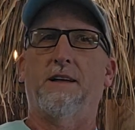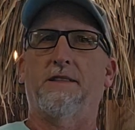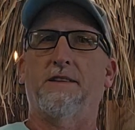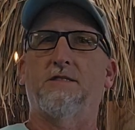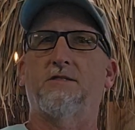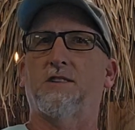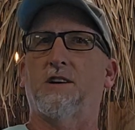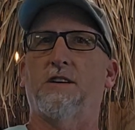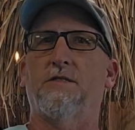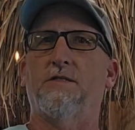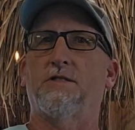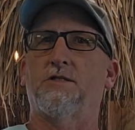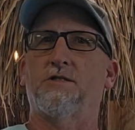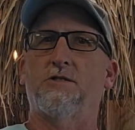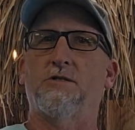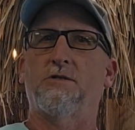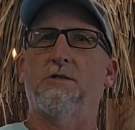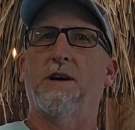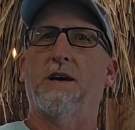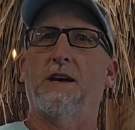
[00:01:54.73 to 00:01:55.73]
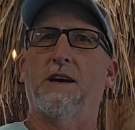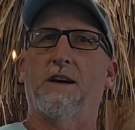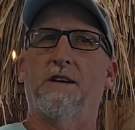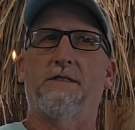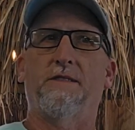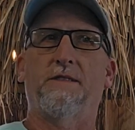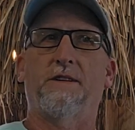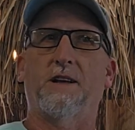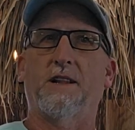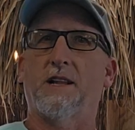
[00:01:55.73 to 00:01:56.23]
These covers do
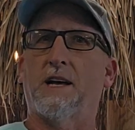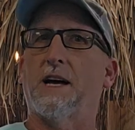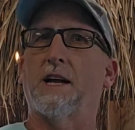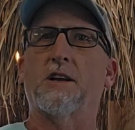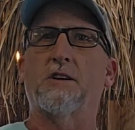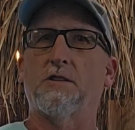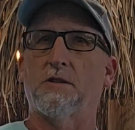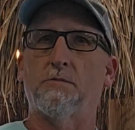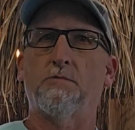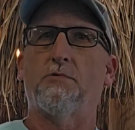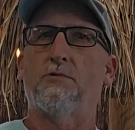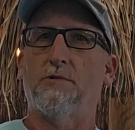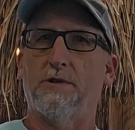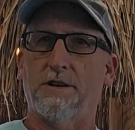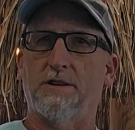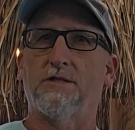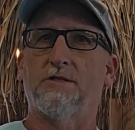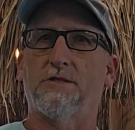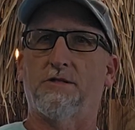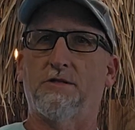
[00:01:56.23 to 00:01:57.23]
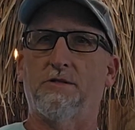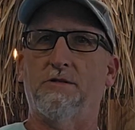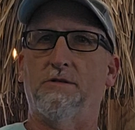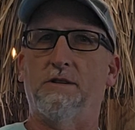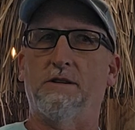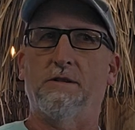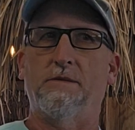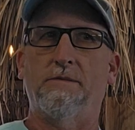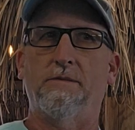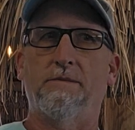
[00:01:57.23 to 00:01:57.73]
have a lot of good points to
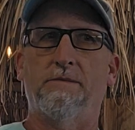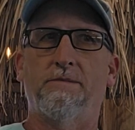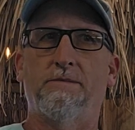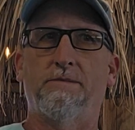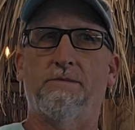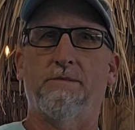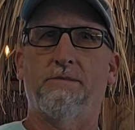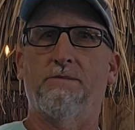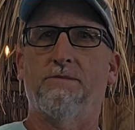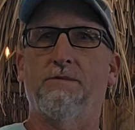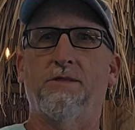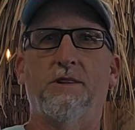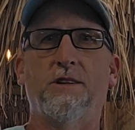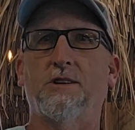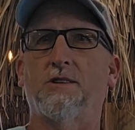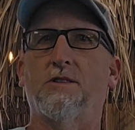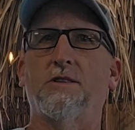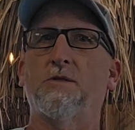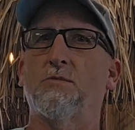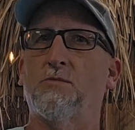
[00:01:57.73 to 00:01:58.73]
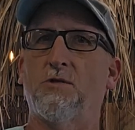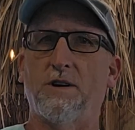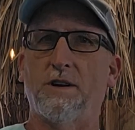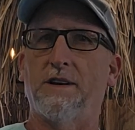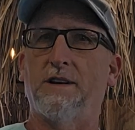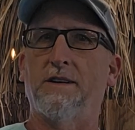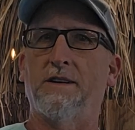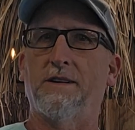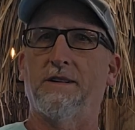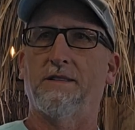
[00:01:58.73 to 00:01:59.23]
them. Really only
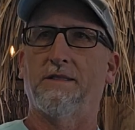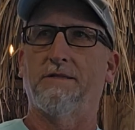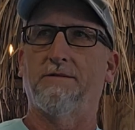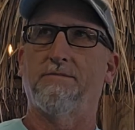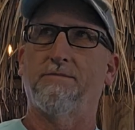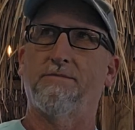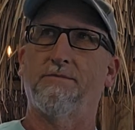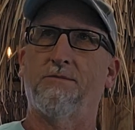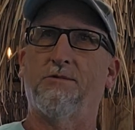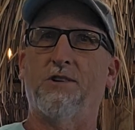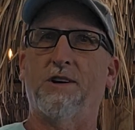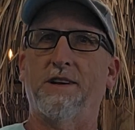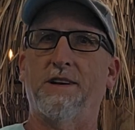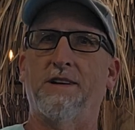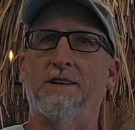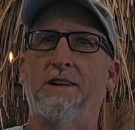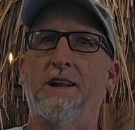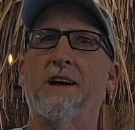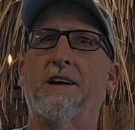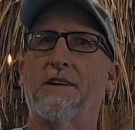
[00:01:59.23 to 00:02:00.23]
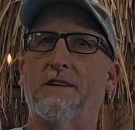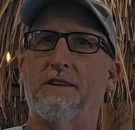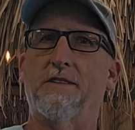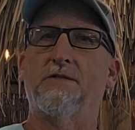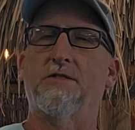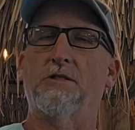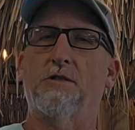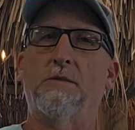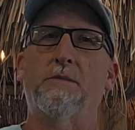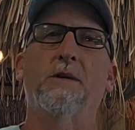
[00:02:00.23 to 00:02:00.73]
one
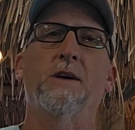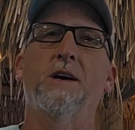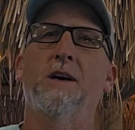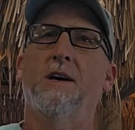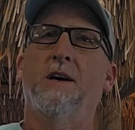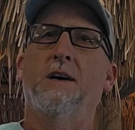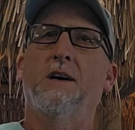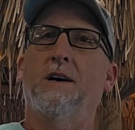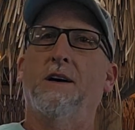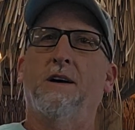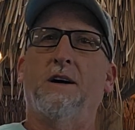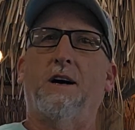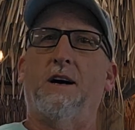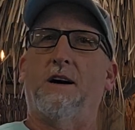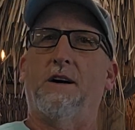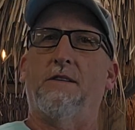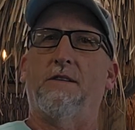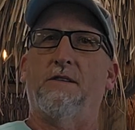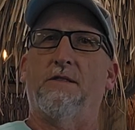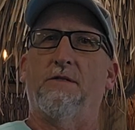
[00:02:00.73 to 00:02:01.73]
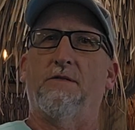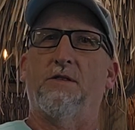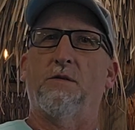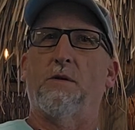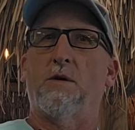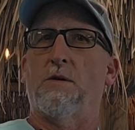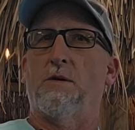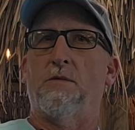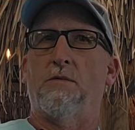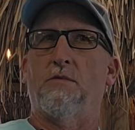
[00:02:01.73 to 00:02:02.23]
negative to them.
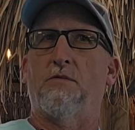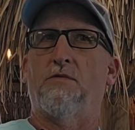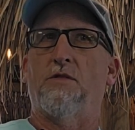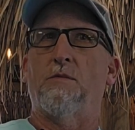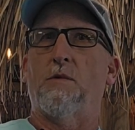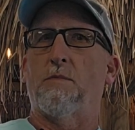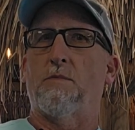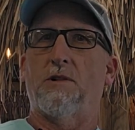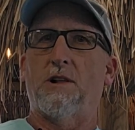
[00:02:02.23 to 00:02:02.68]
From a